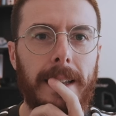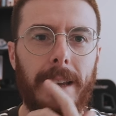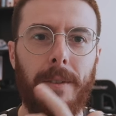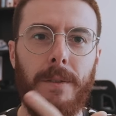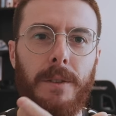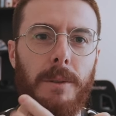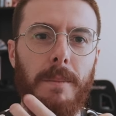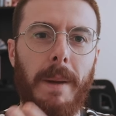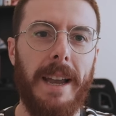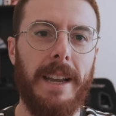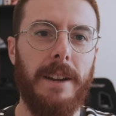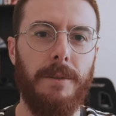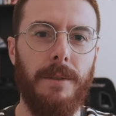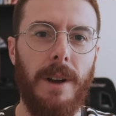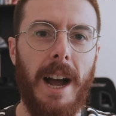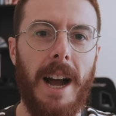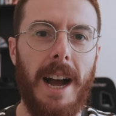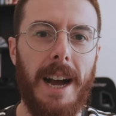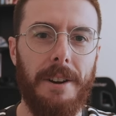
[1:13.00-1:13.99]
if you make a
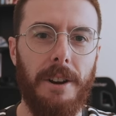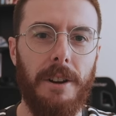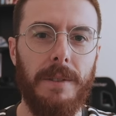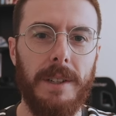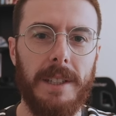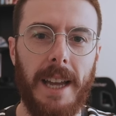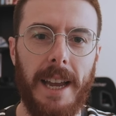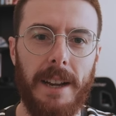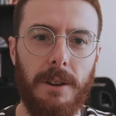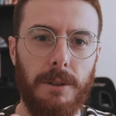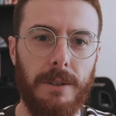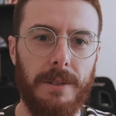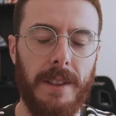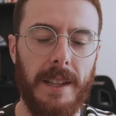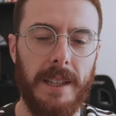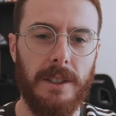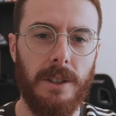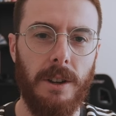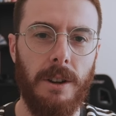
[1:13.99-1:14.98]
hard overtake or if
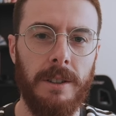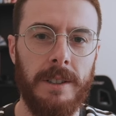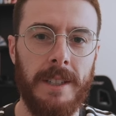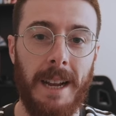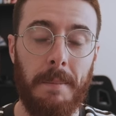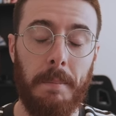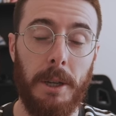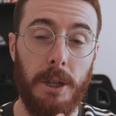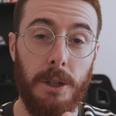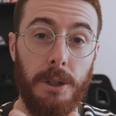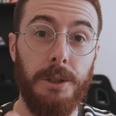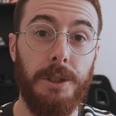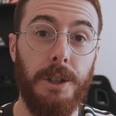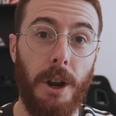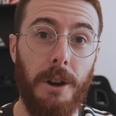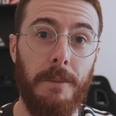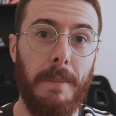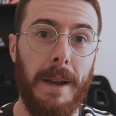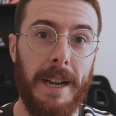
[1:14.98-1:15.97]
there's contact, but you
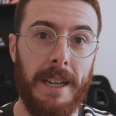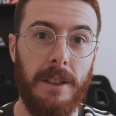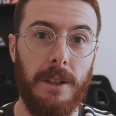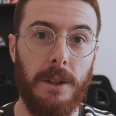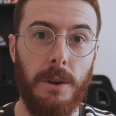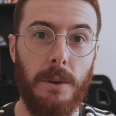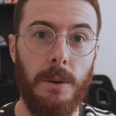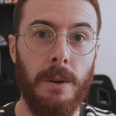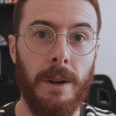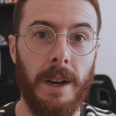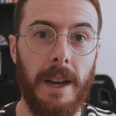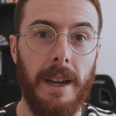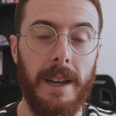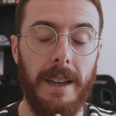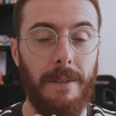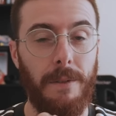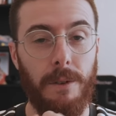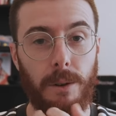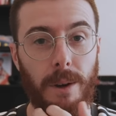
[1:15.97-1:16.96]
don't make the corner,
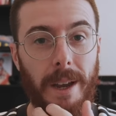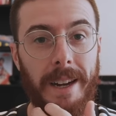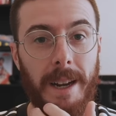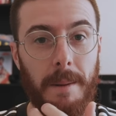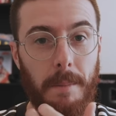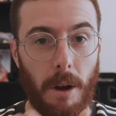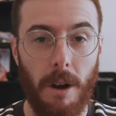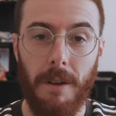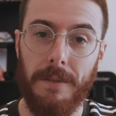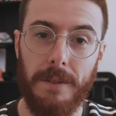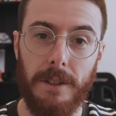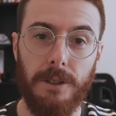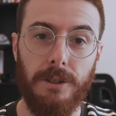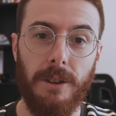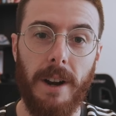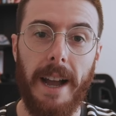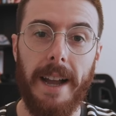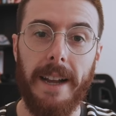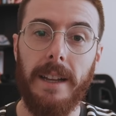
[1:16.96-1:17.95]
if you end up off the
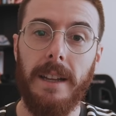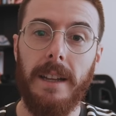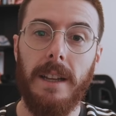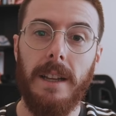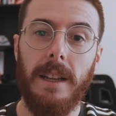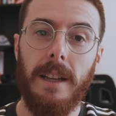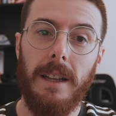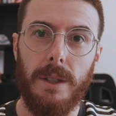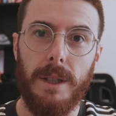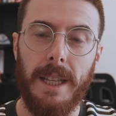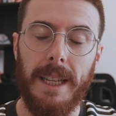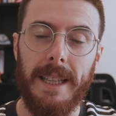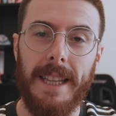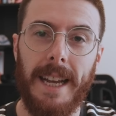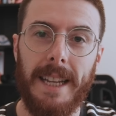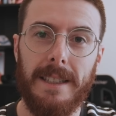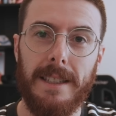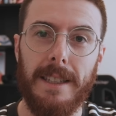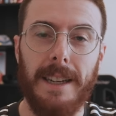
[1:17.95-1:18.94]
track, then
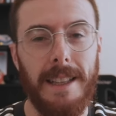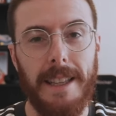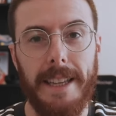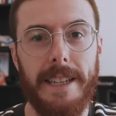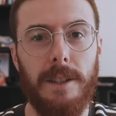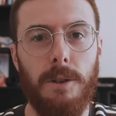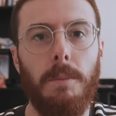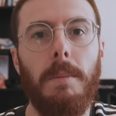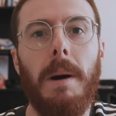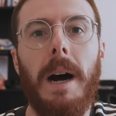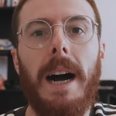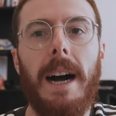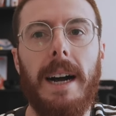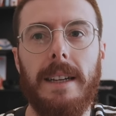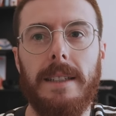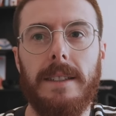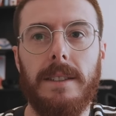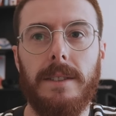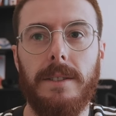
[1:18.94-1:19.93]
that's an illegal
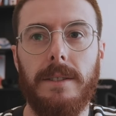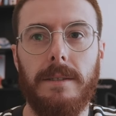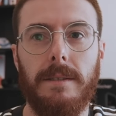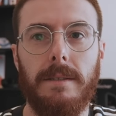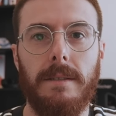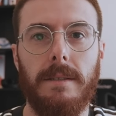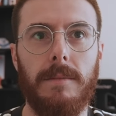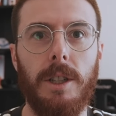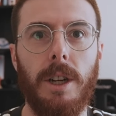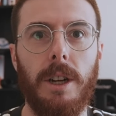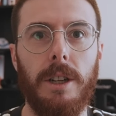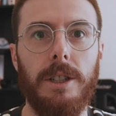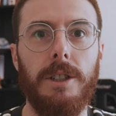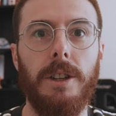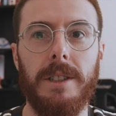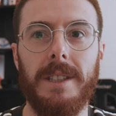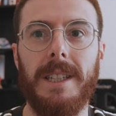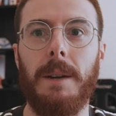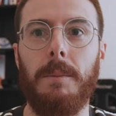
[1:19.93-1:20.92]
pass. You know, you're
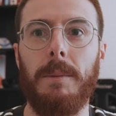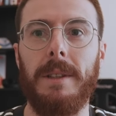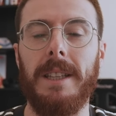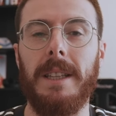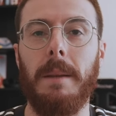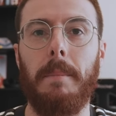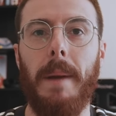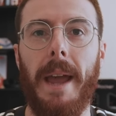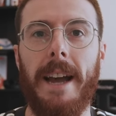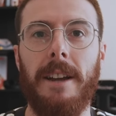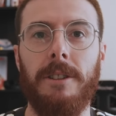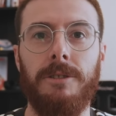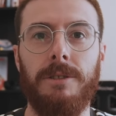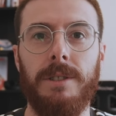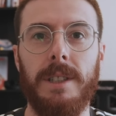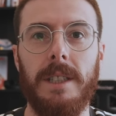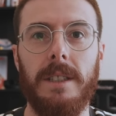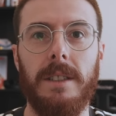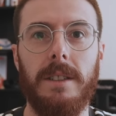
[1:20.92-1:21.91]
not staying within the
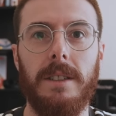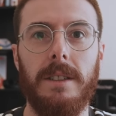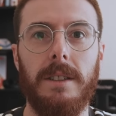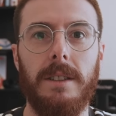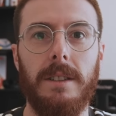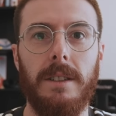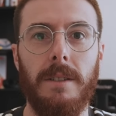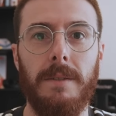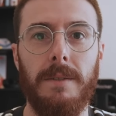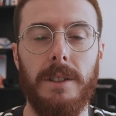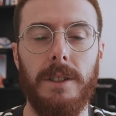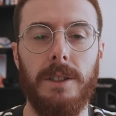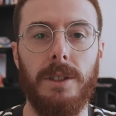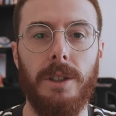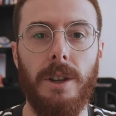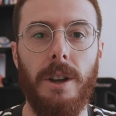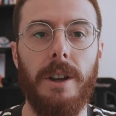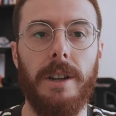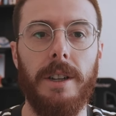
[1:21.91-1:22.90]
boundaries of the
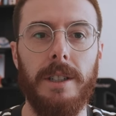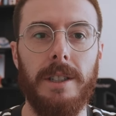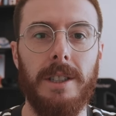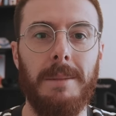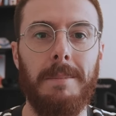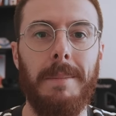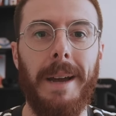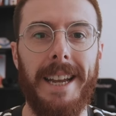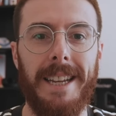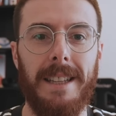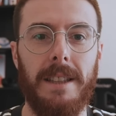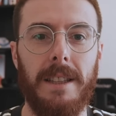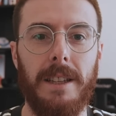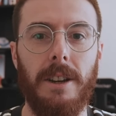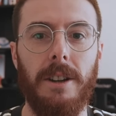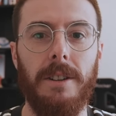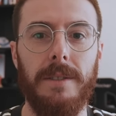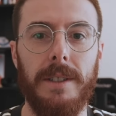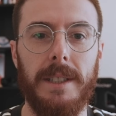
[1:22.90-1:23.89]
circuit to make
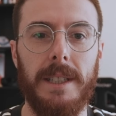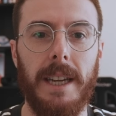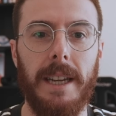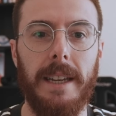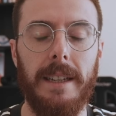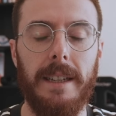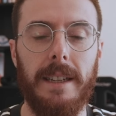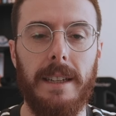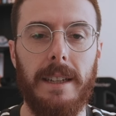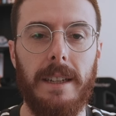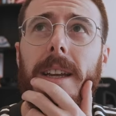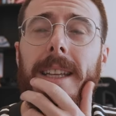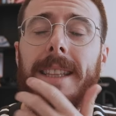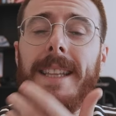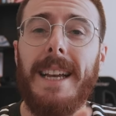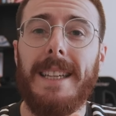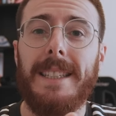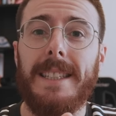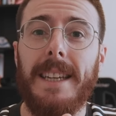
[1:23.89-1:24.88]
the overtake. In
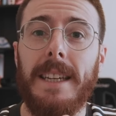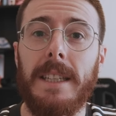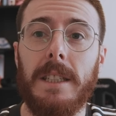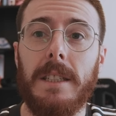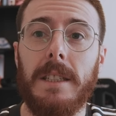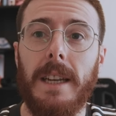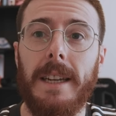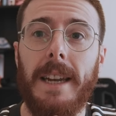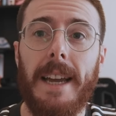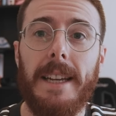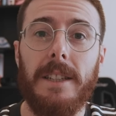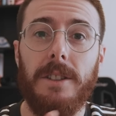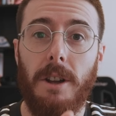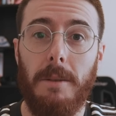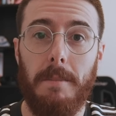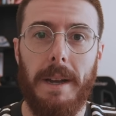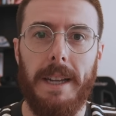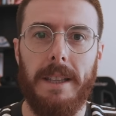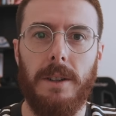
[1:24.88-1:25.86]
that sense, Enea has
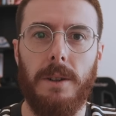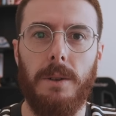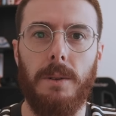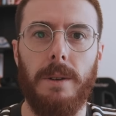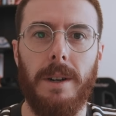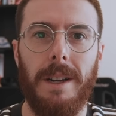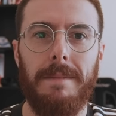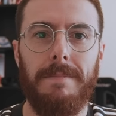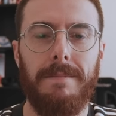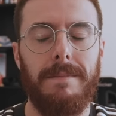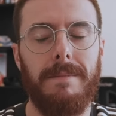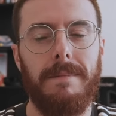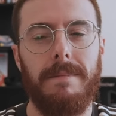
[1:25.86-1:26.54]
not made the corner.